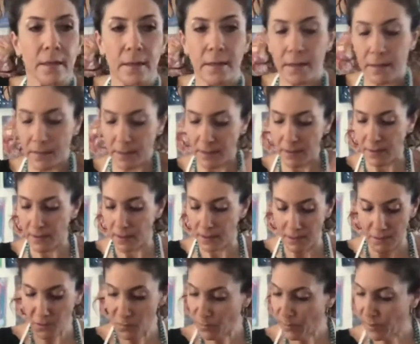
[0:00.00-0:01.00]
A
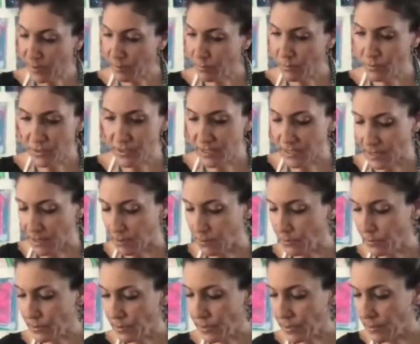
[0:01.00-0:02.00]
new paper
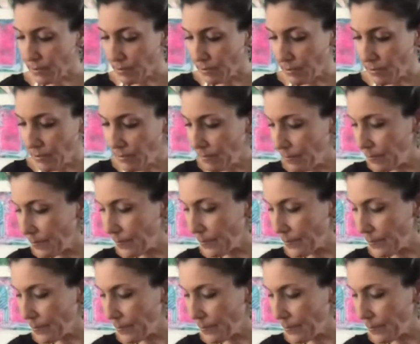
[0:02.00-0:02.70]
towel here.